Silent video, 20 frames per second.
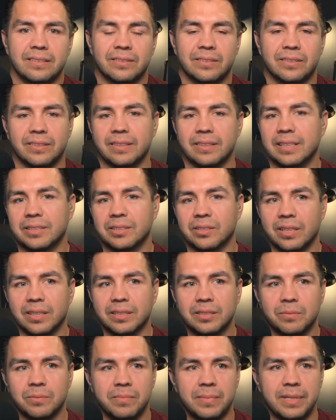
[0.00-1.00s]
Oh, that's
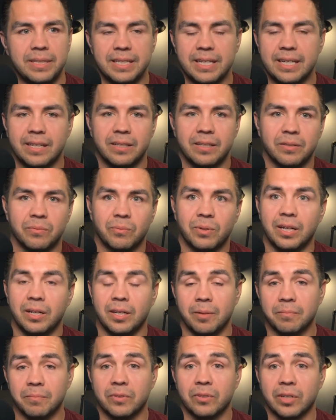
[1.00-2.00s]
awesome. And yeah, well,
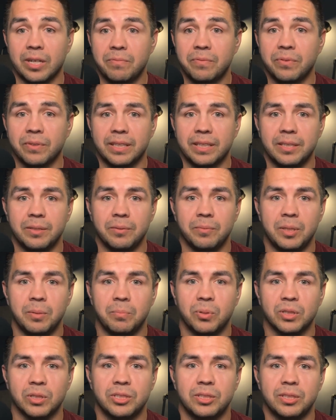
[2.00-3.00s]
I'm grateful that he
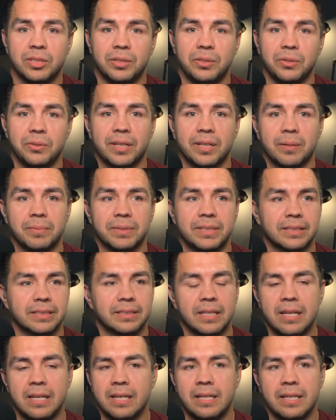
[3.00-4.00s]
pushed you to do that
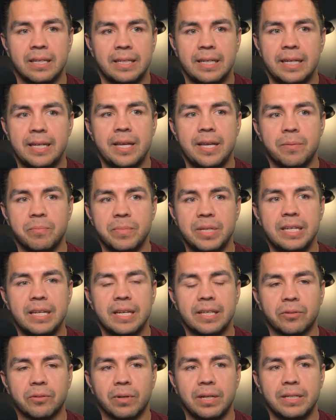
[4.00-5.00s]
because it hit me
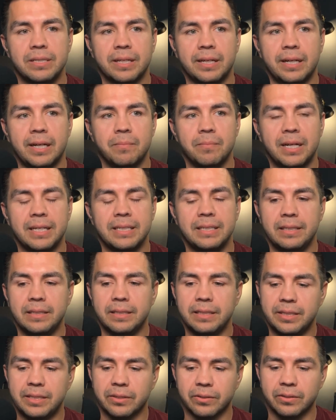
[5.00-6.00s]
at the right time. I
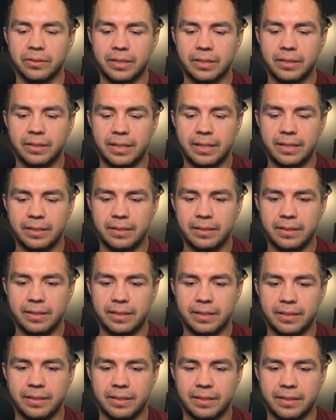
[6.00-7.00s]
needed to hear a lot of that.
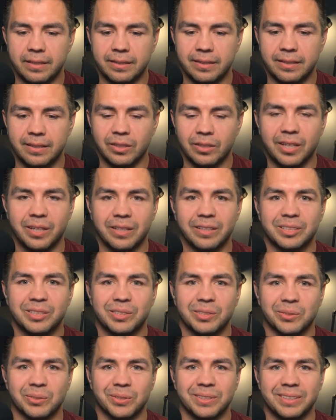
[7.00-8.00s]
And a lot of the
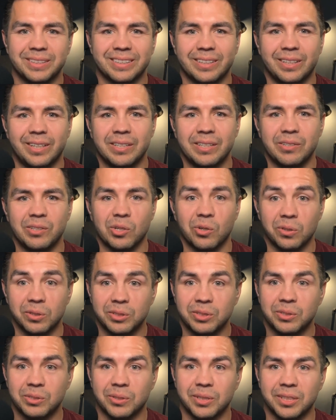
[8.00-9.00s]
stories, a lot of your
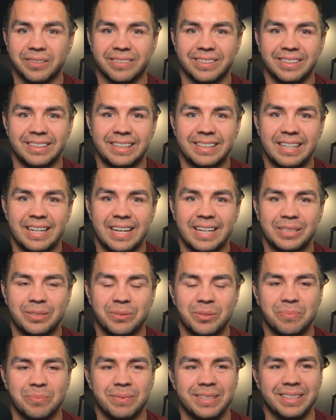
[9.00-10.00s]
story really connected
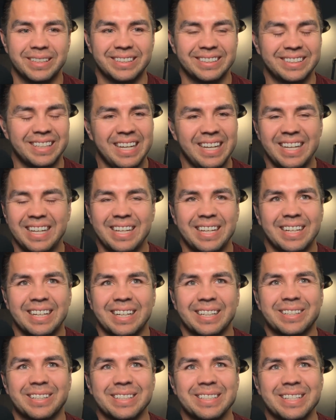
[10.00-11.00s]
with me.
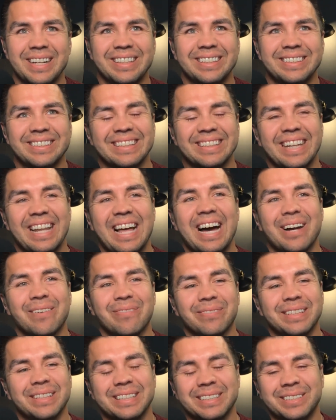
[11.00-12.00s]
I was just
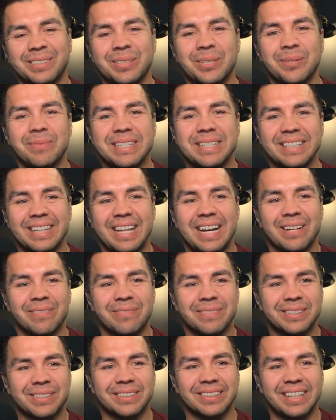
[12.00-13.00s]
laugh, like so many
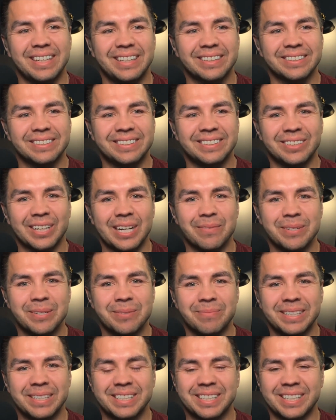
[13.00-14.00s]
laughing out loud, just driving
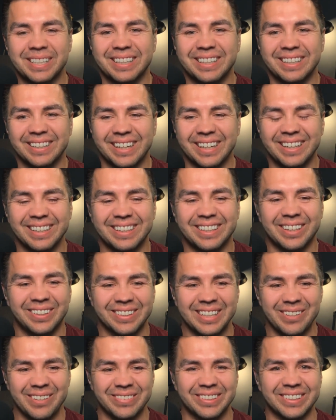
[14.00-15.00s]
in my car
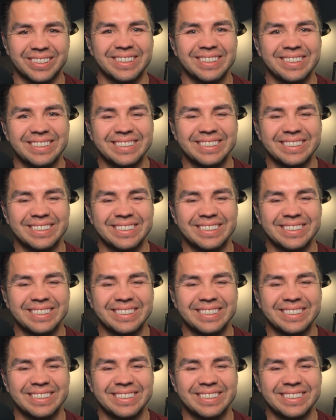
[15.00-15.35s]
going up north.